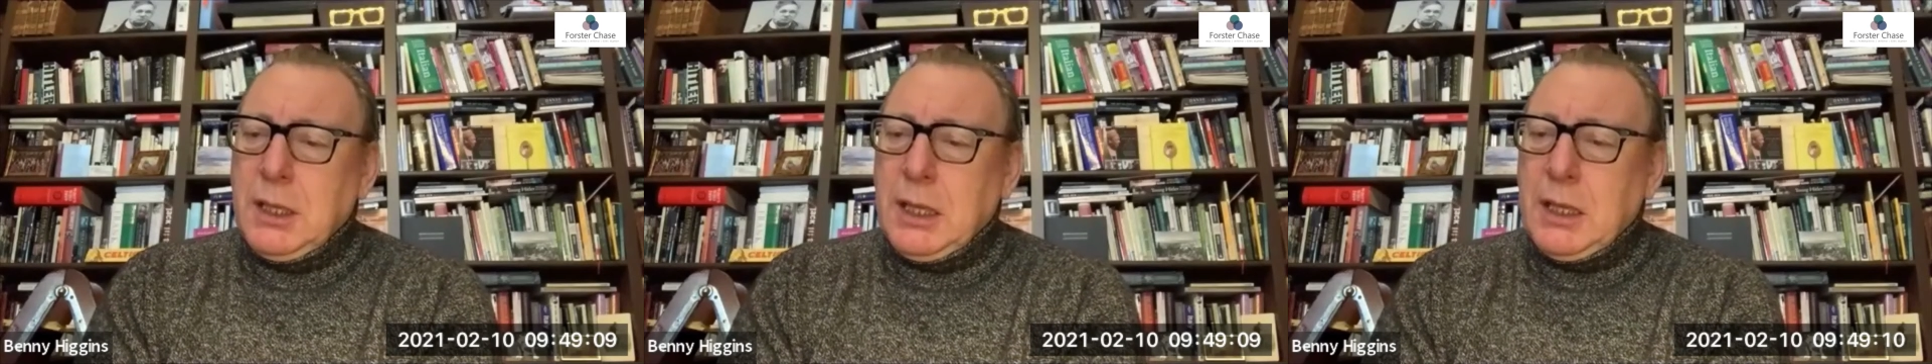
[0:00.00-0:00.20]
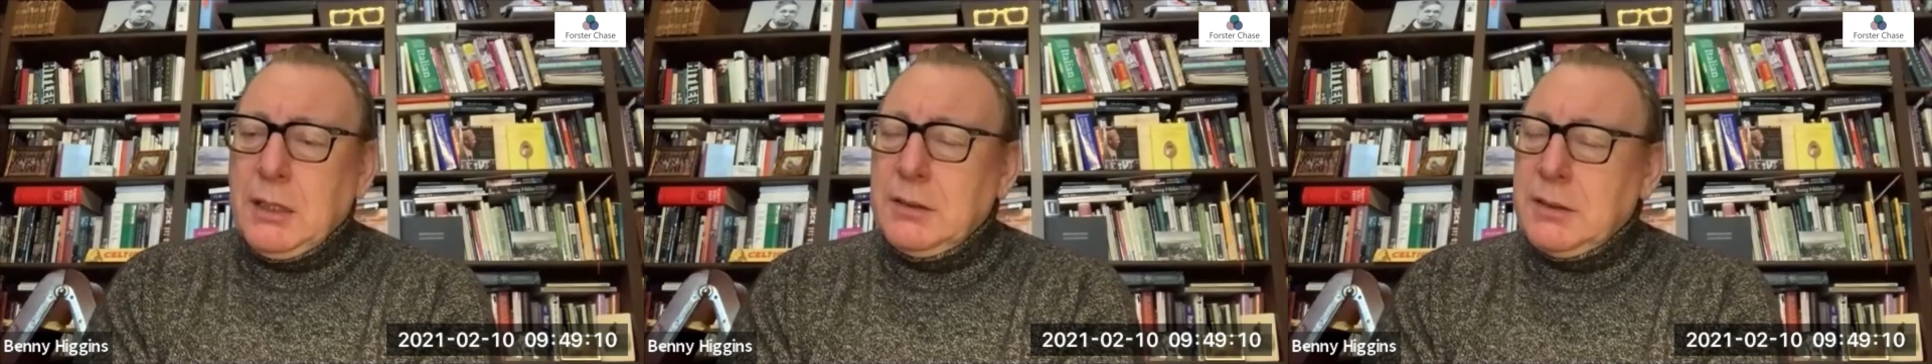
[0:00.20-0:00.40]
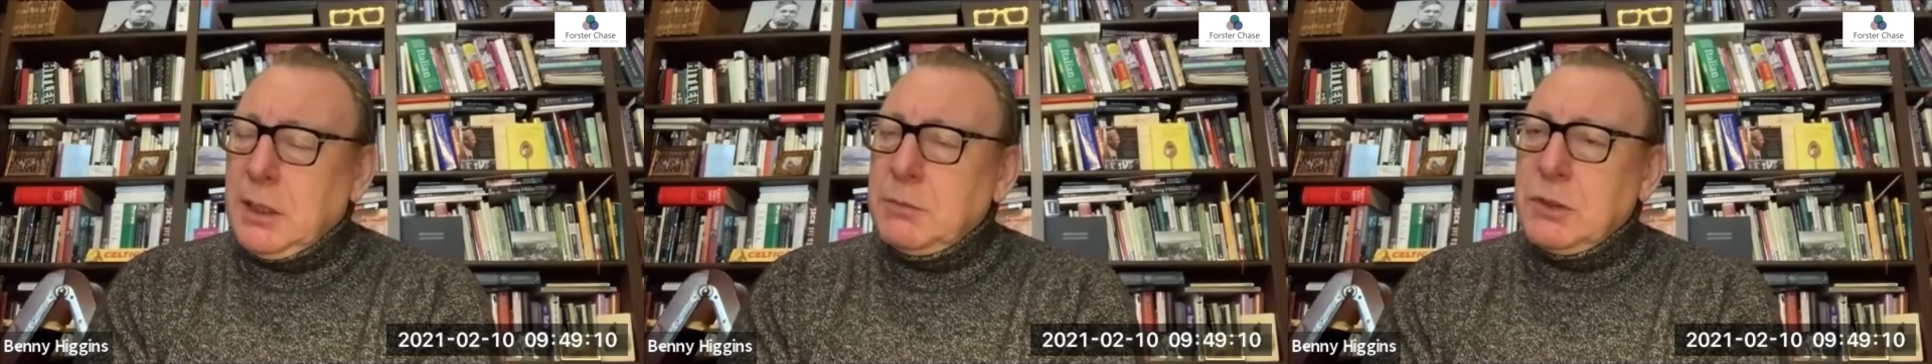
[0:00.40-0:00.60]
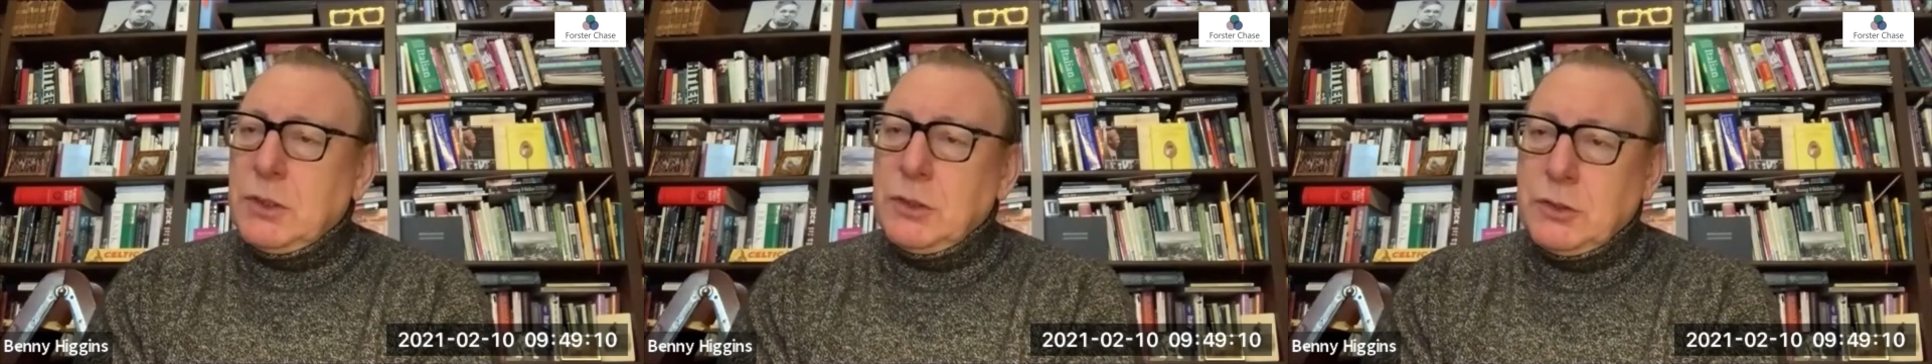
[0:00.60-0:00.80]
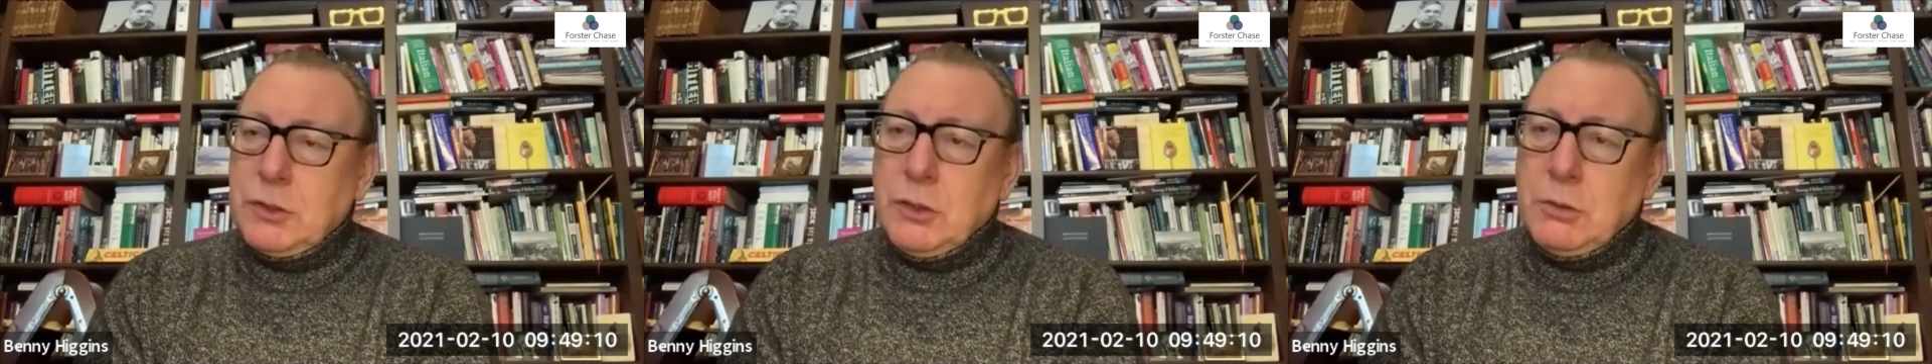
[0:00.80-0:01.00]
in terms of
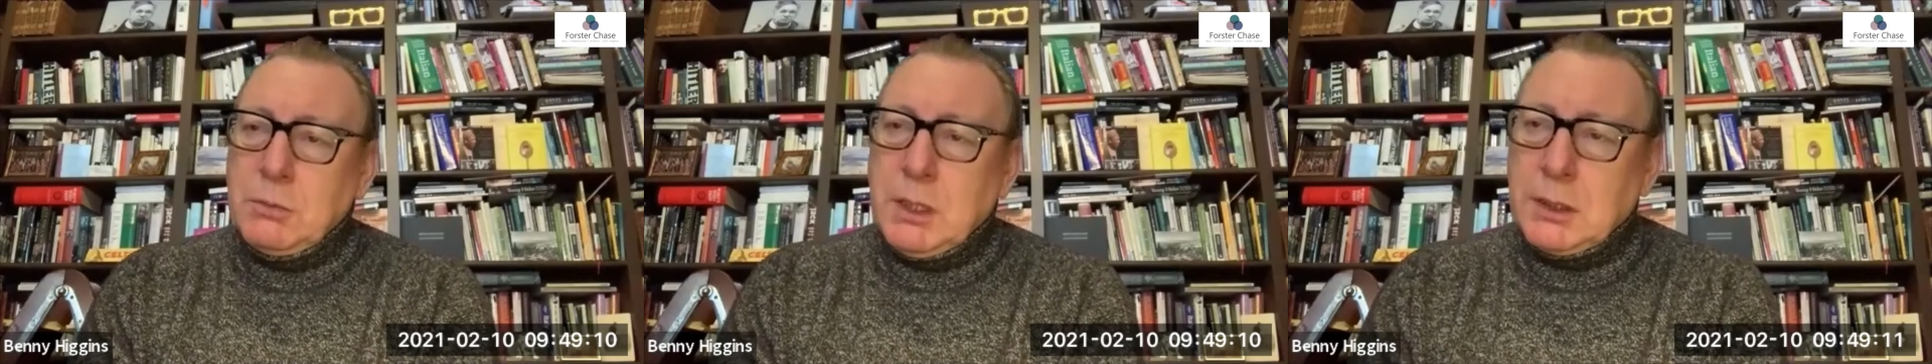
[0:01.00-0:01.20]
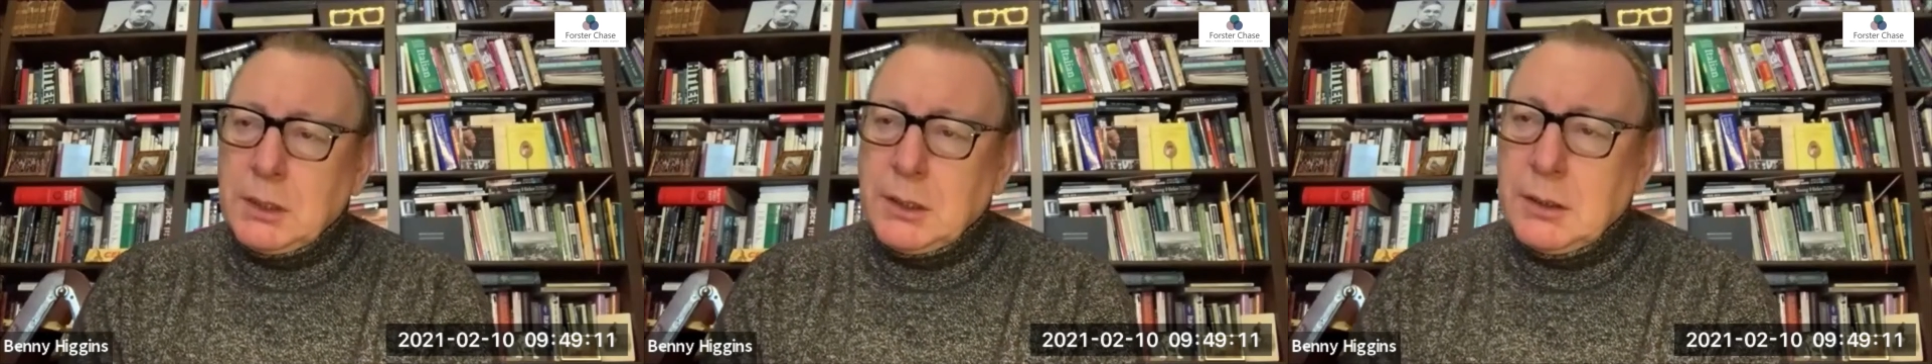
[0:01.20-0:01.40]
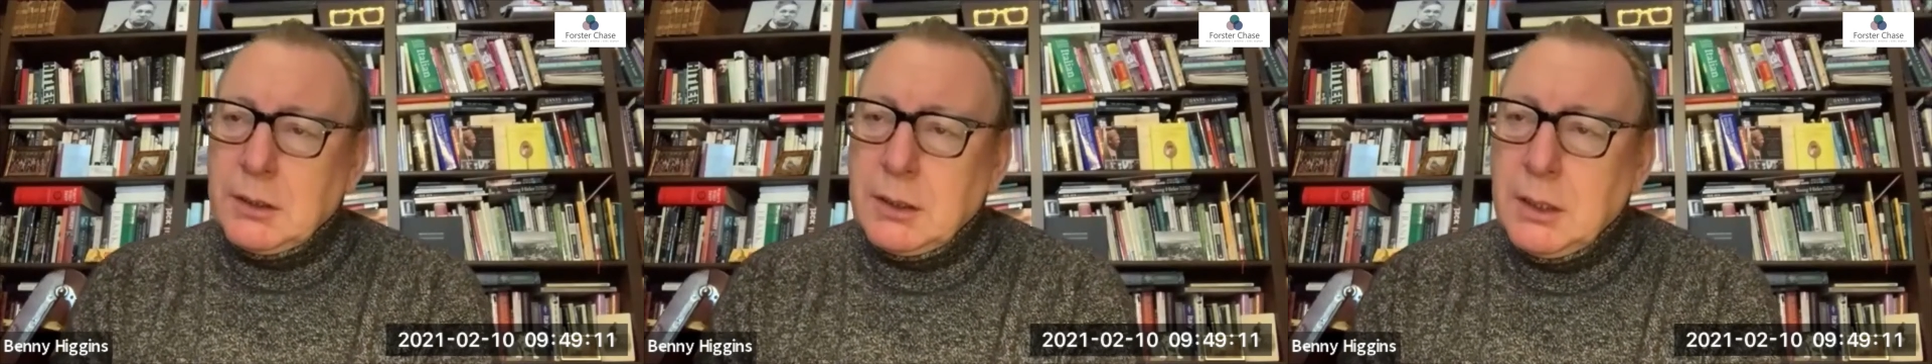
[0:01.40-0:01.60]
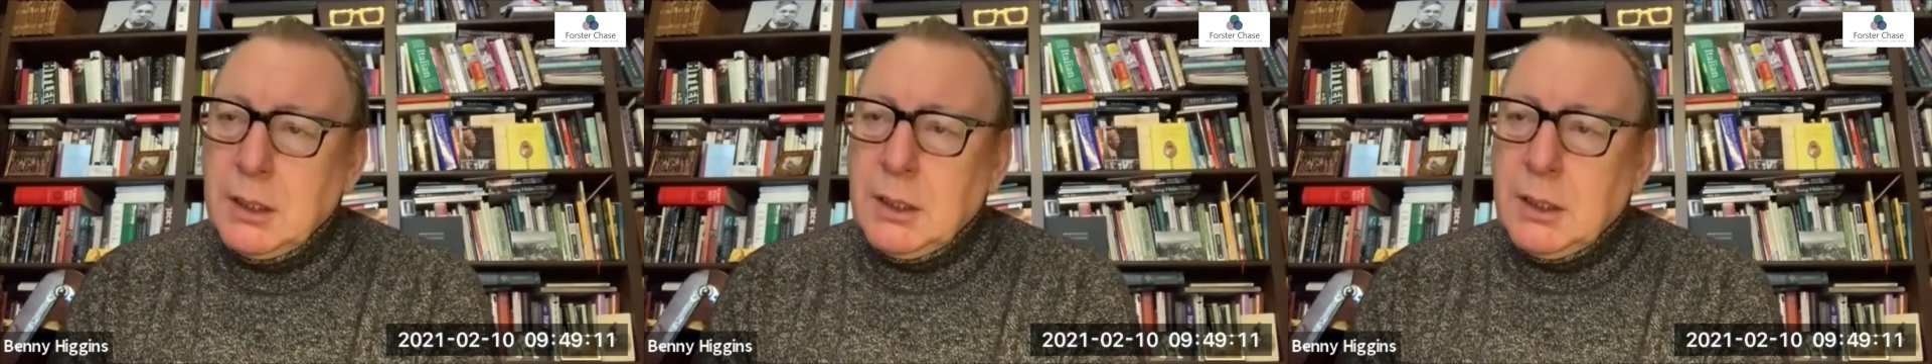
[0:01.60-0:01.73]
the stock market,